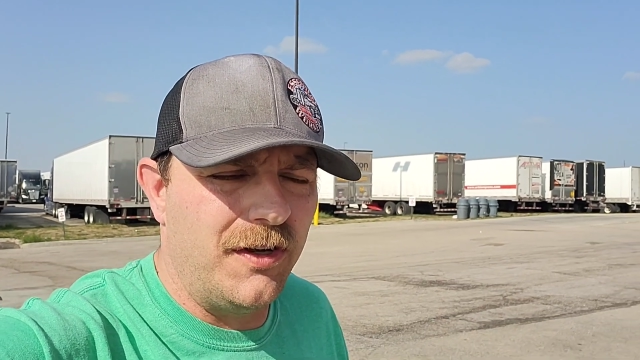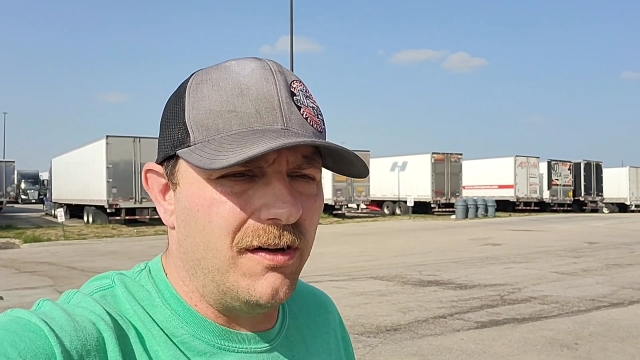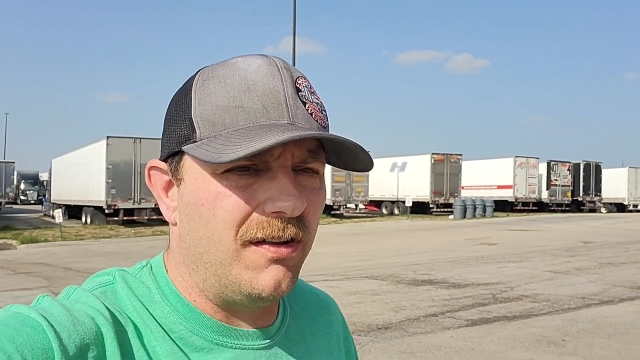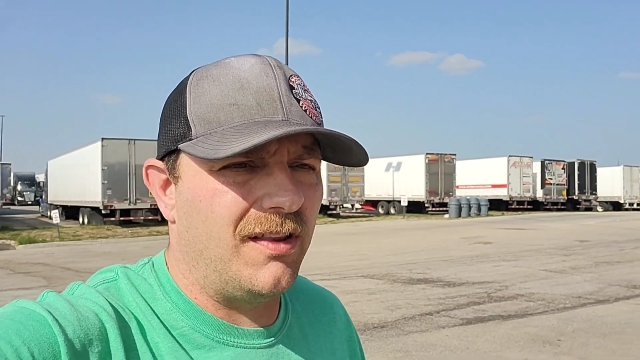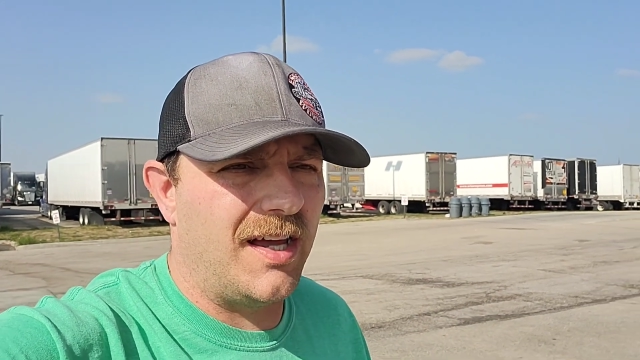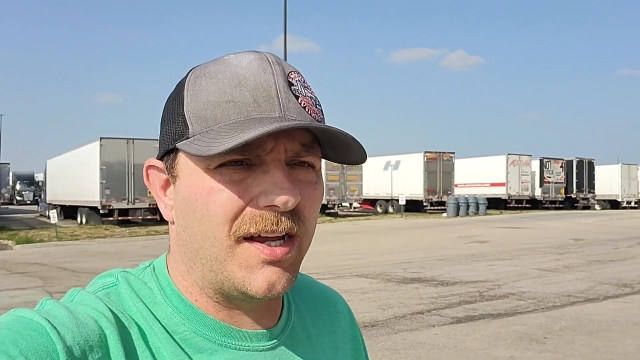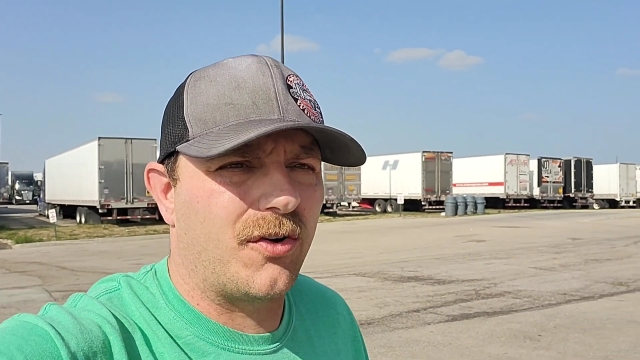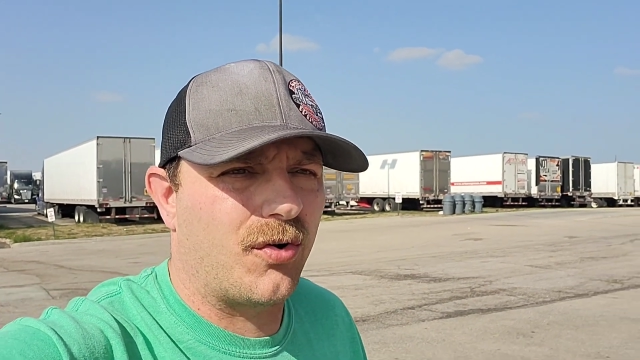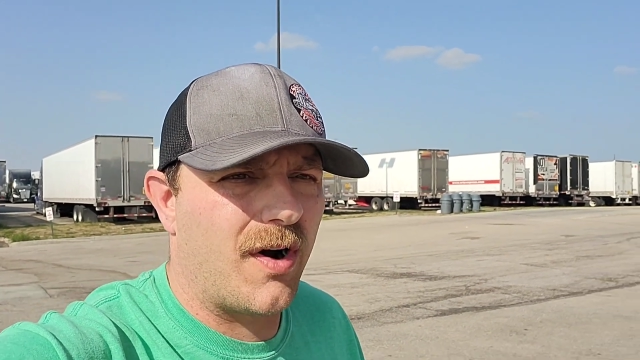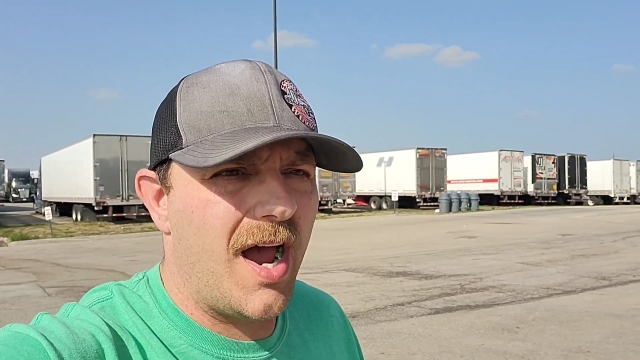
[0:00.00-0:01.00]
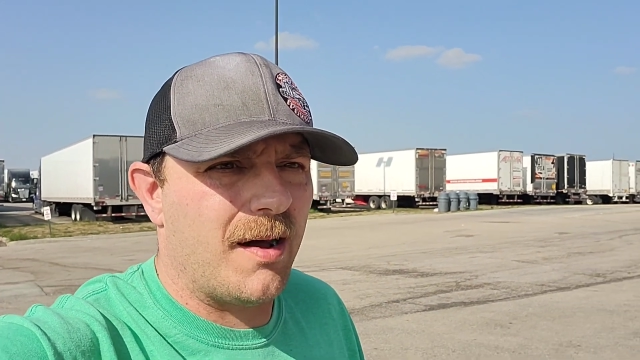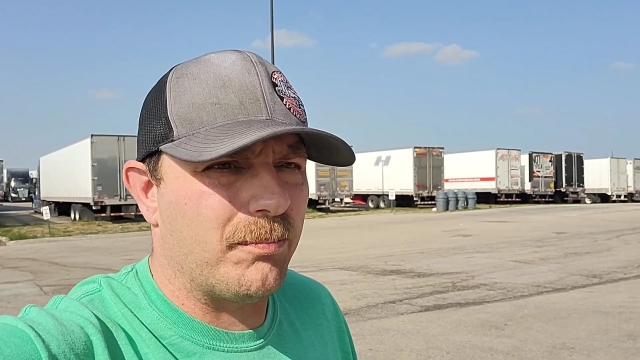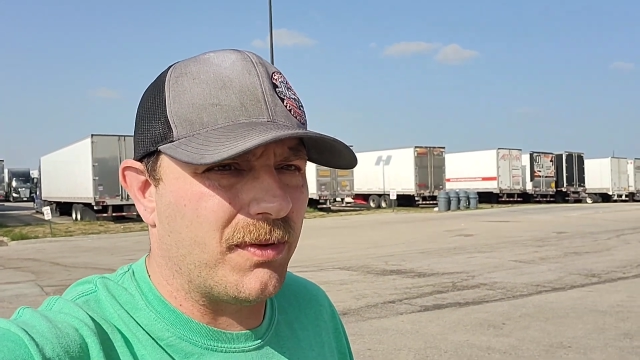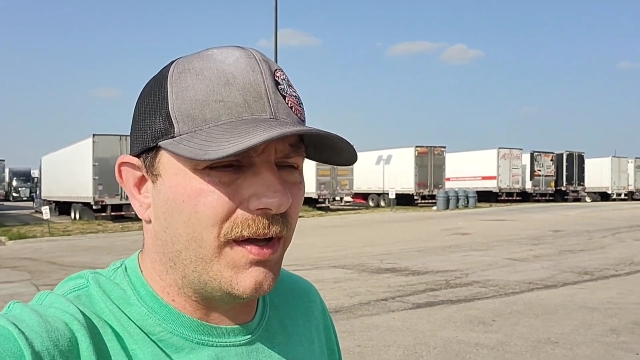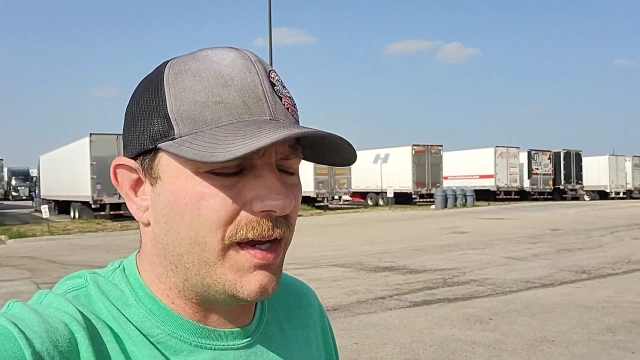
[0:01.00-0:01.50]
feeling like
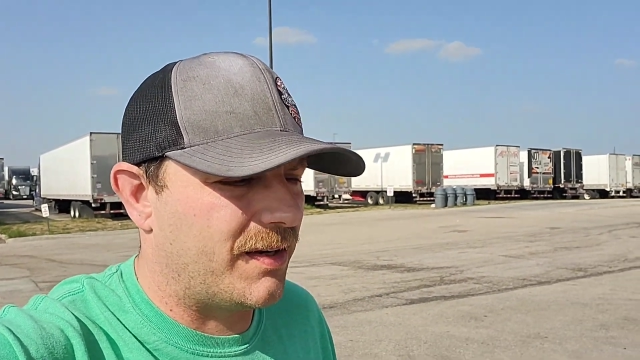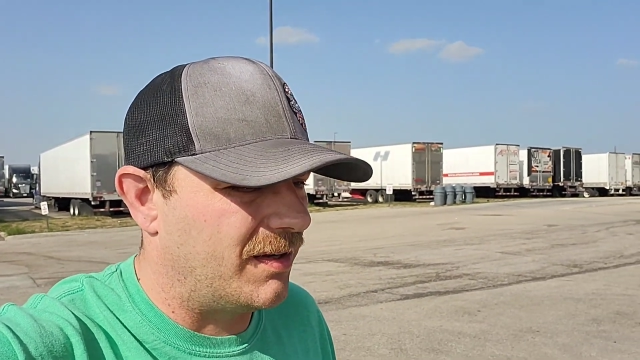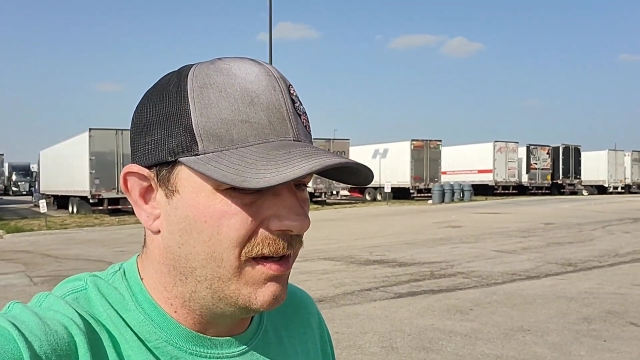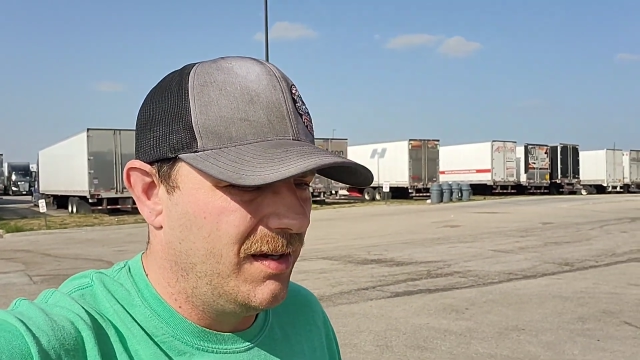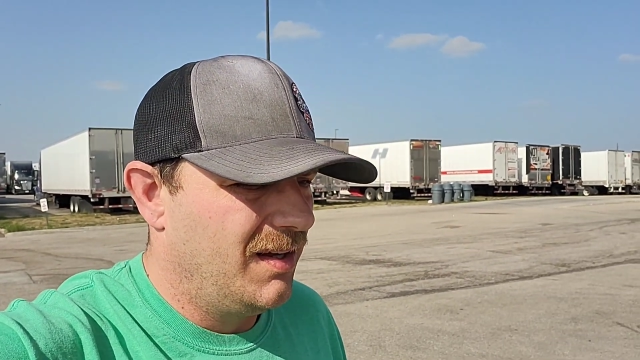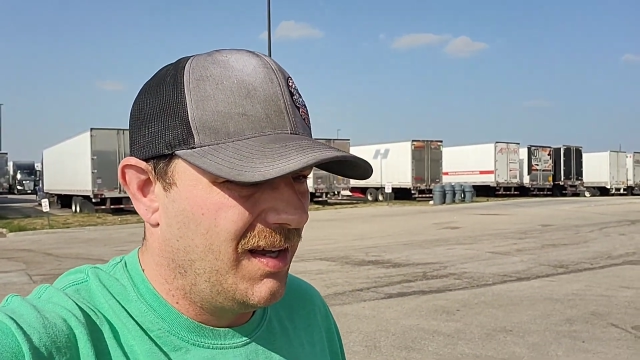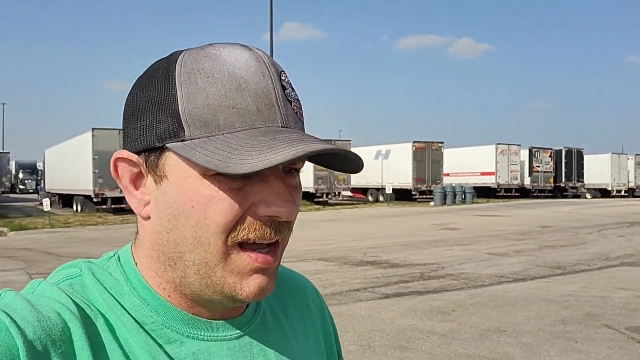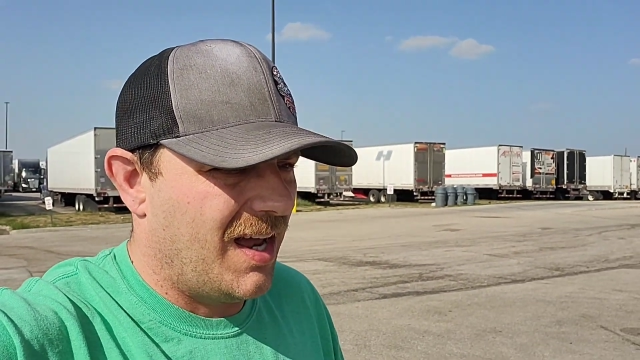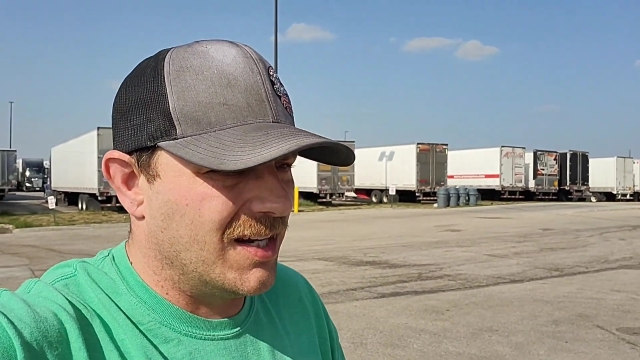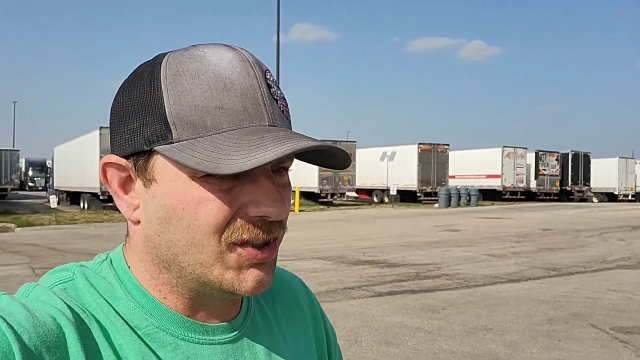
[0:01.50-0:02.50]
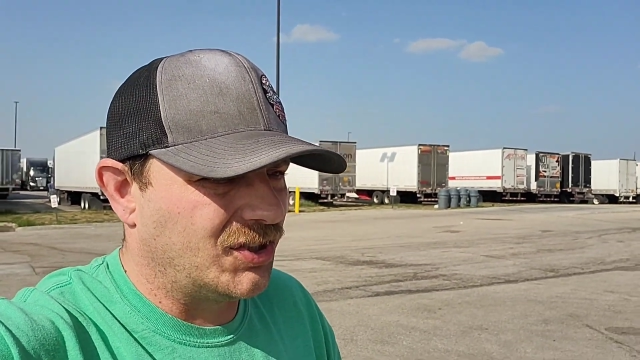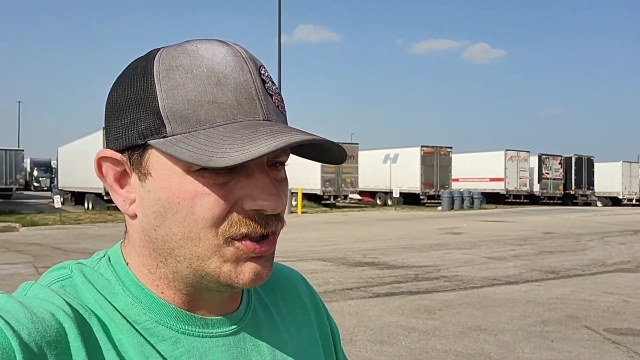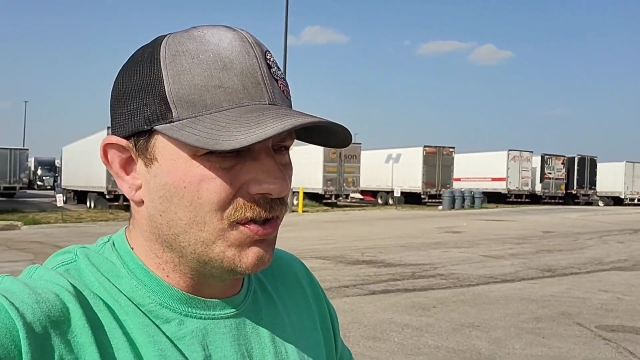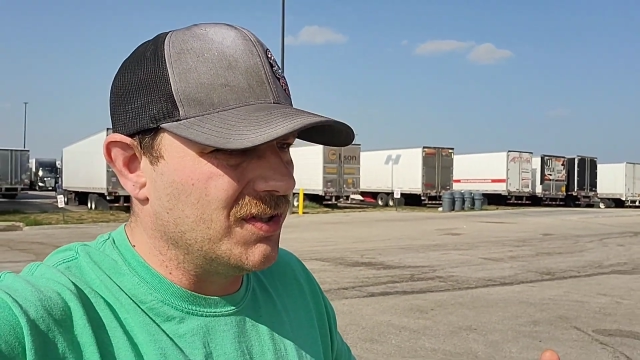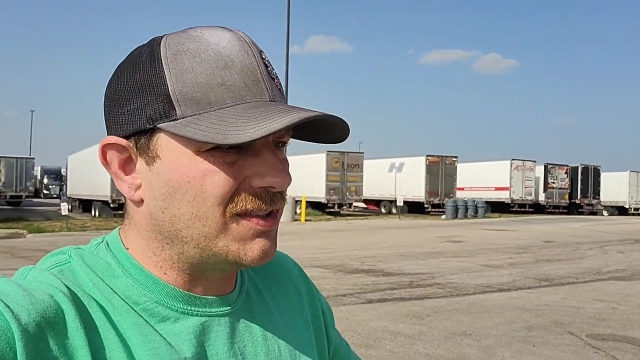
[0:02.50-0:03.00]
crap. Like, as
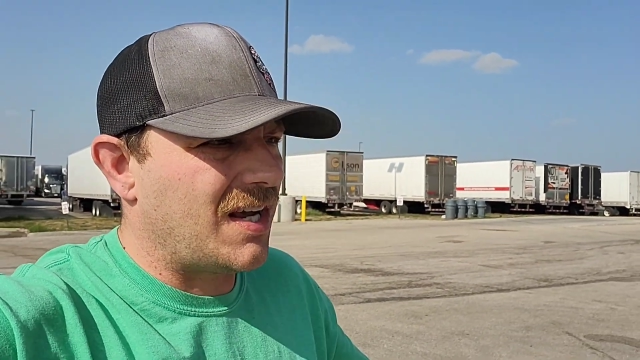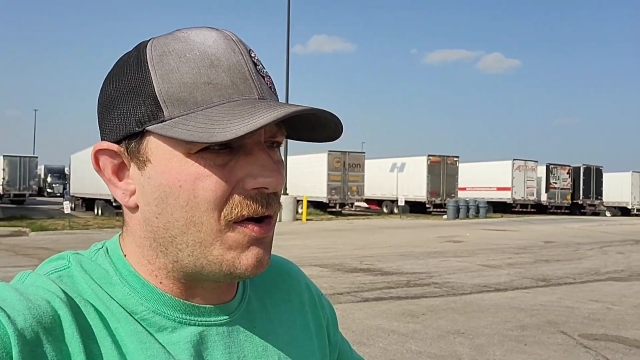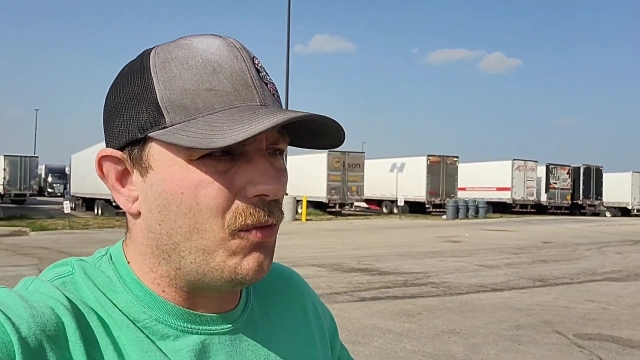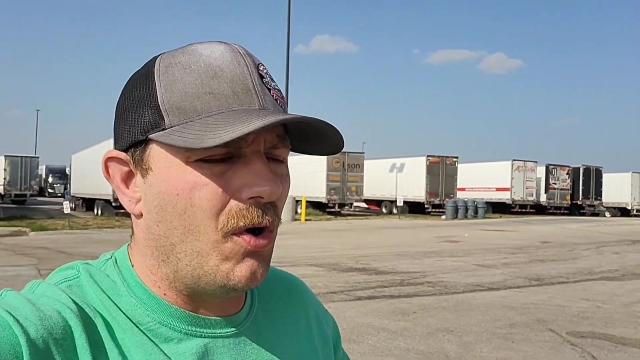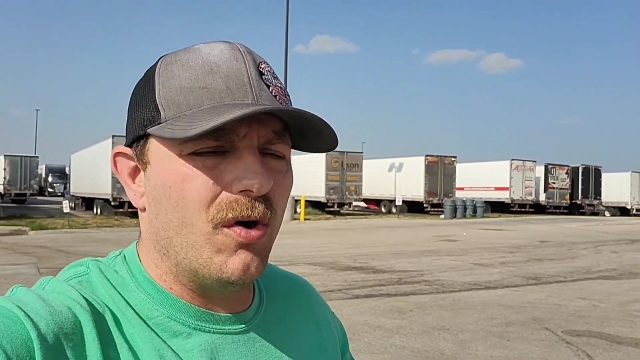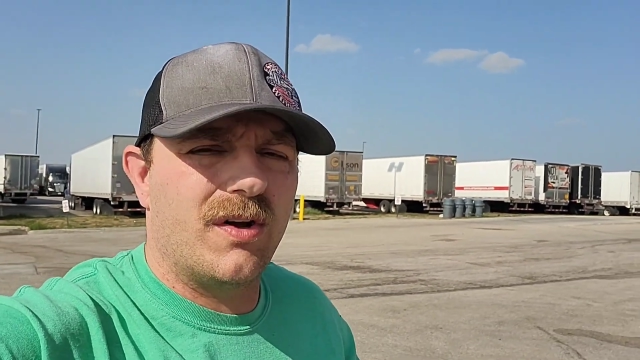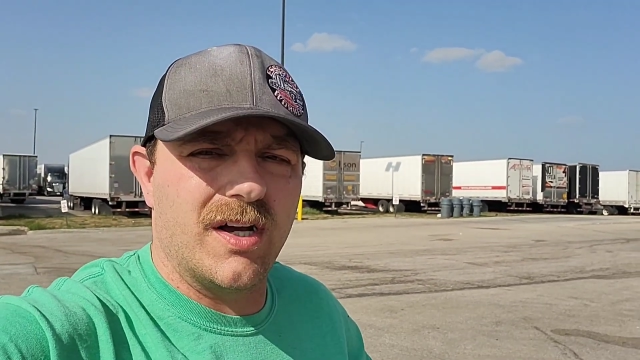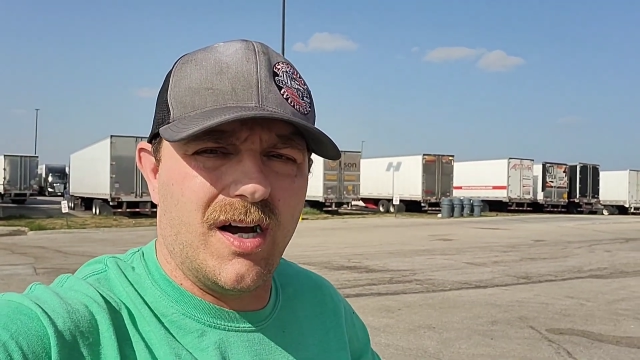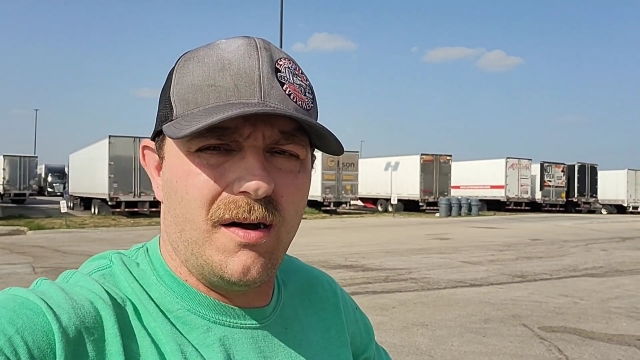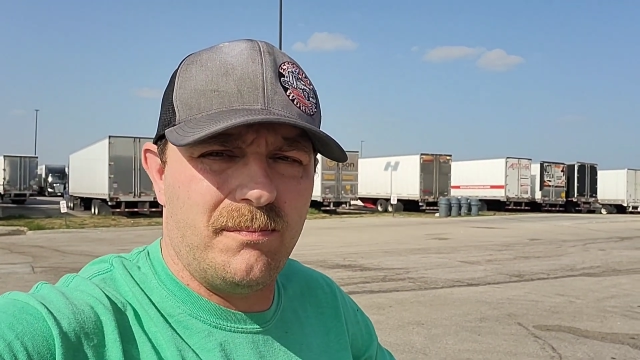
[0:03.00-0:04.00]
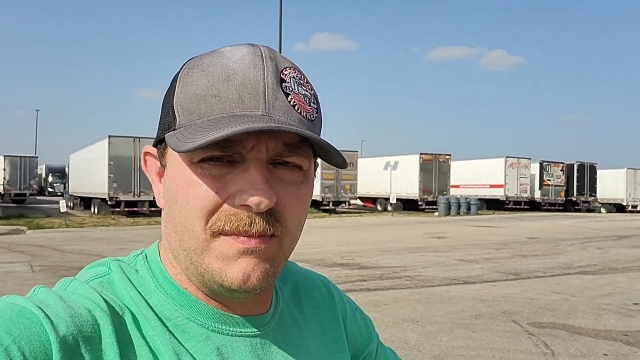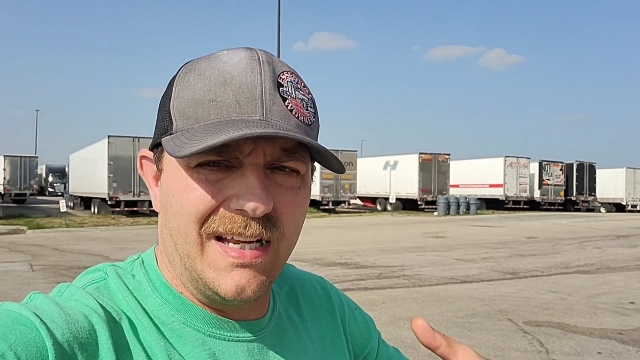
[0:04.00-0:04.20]
soon as I woke up,